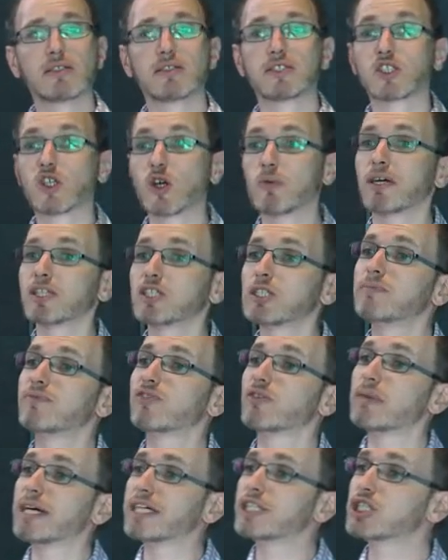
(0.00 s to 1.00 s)
so much
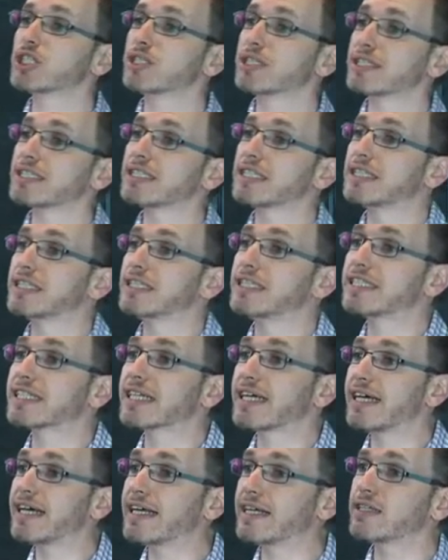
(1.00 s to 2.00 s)
information that's in this
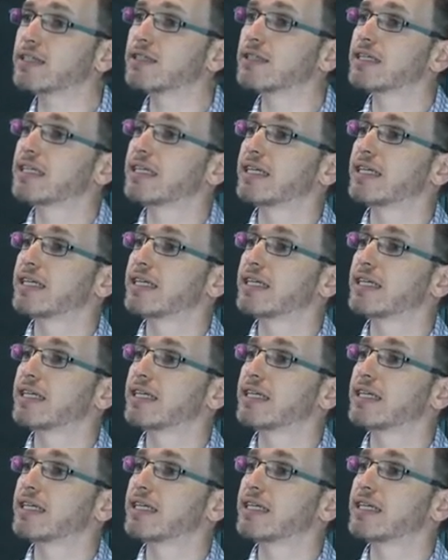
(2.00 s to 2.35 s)
scan